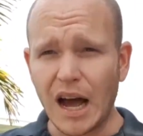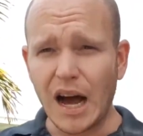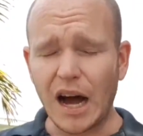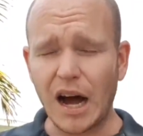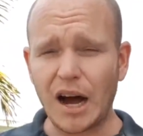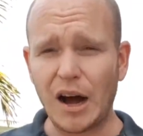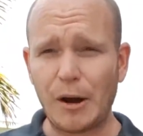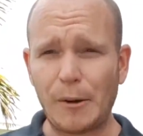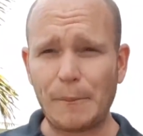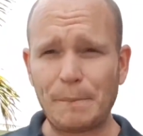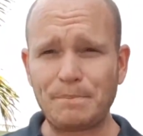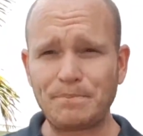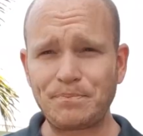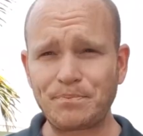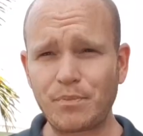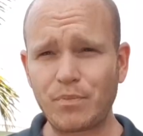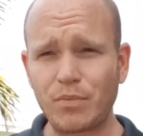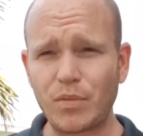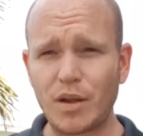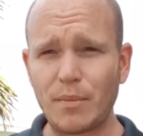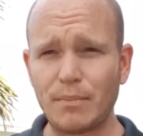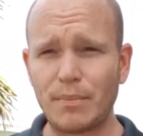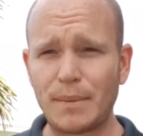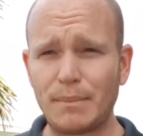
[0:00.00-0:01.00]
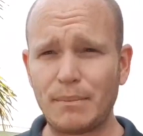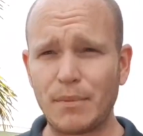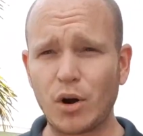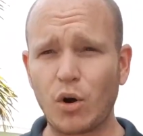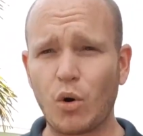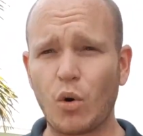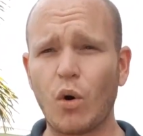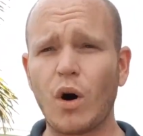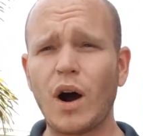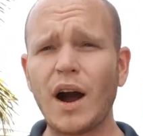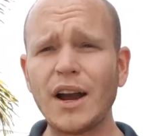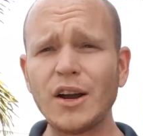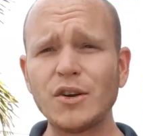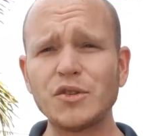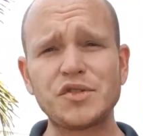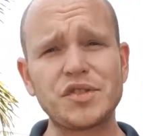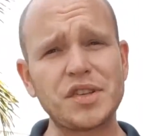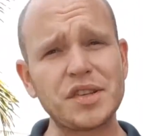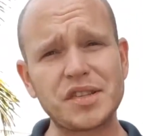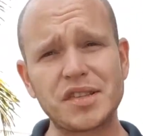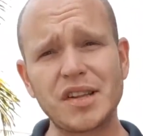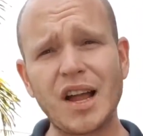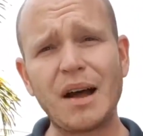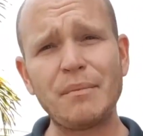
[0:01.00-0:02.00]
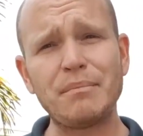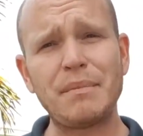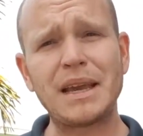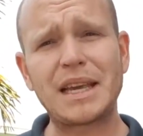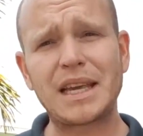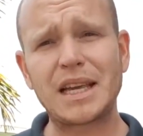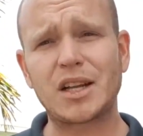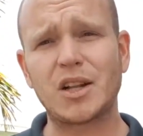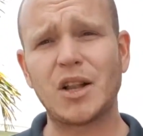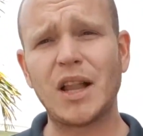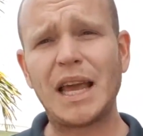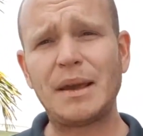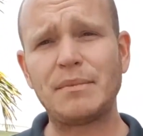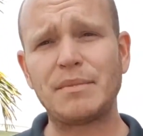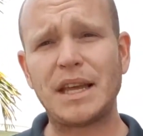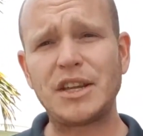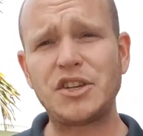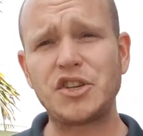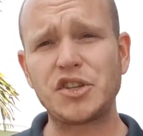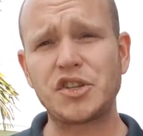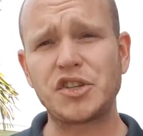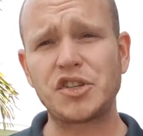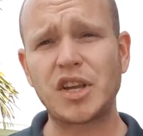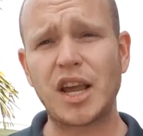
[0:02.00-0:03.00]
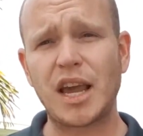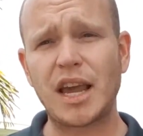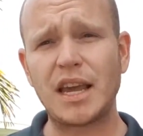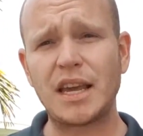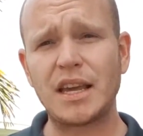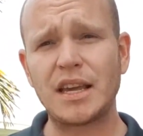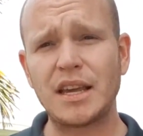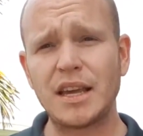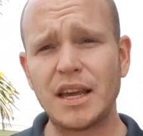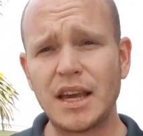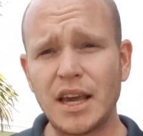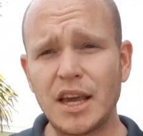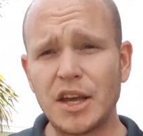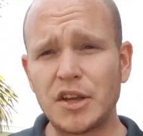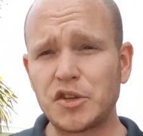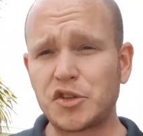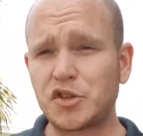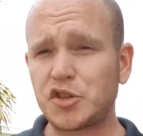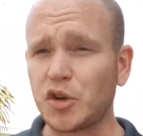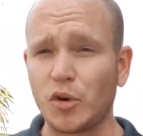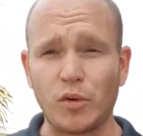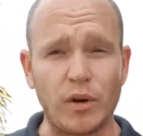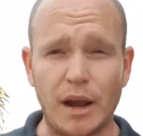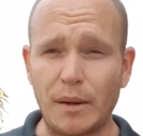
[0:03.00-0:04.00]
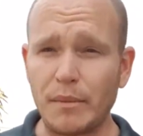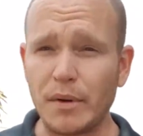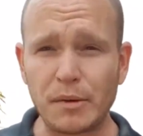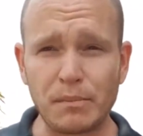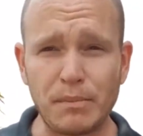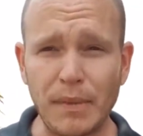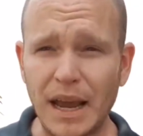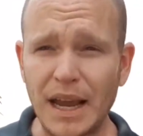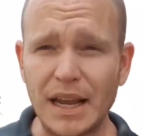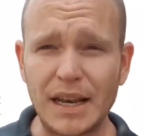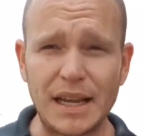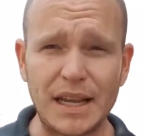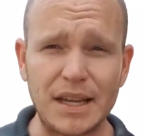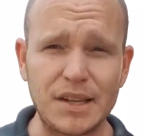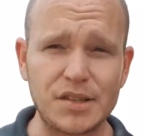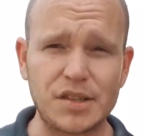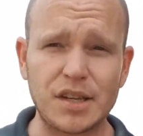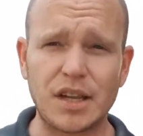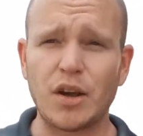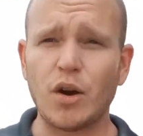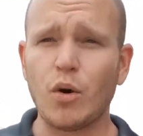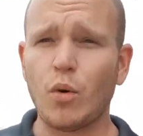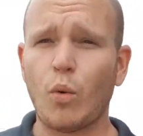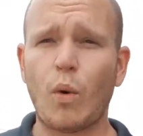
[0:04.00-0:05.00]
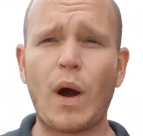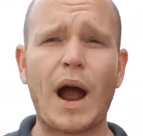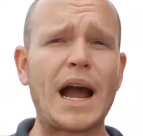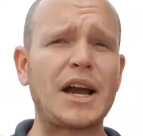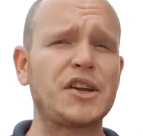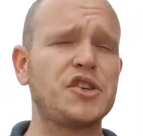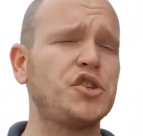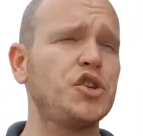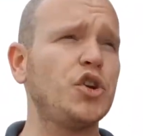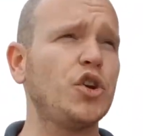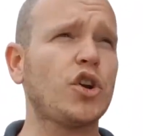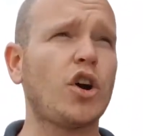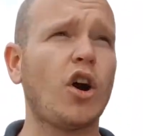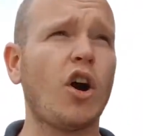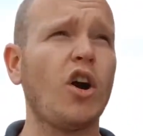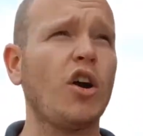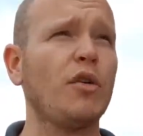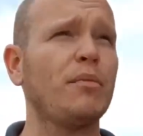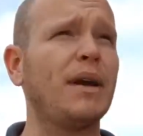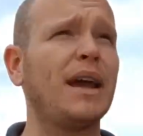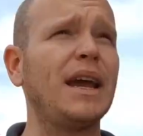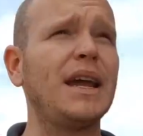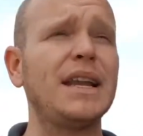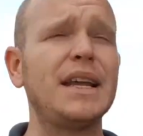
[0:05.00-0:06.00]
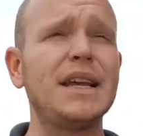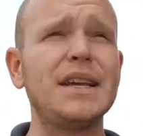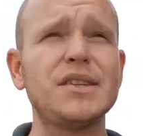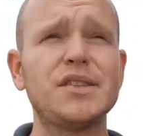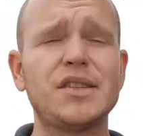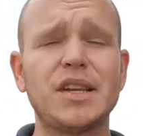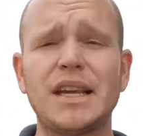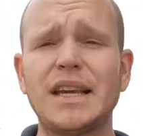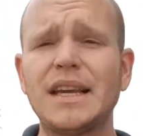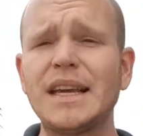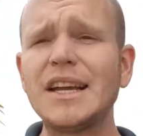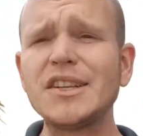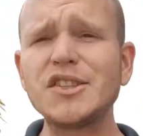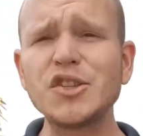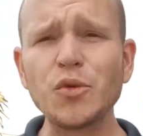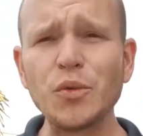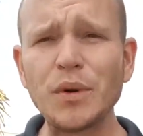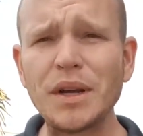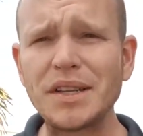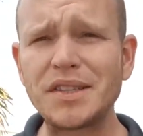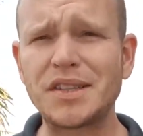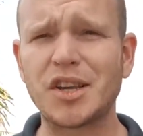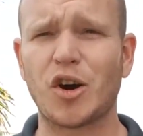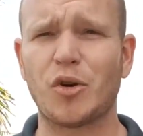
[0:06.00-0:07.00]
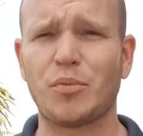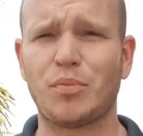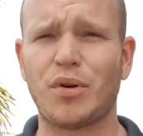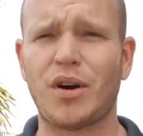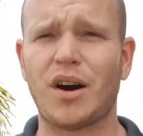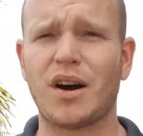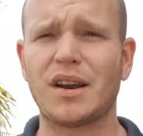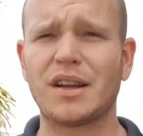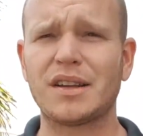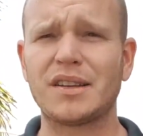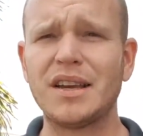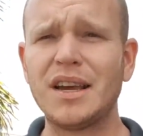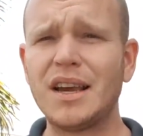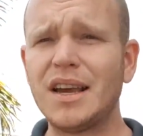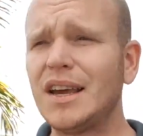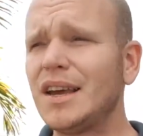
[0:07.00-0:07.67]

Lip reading: But Meguiars does not make a claim. They just say ceramic made easy, waxing your car made easy. It's a retail product.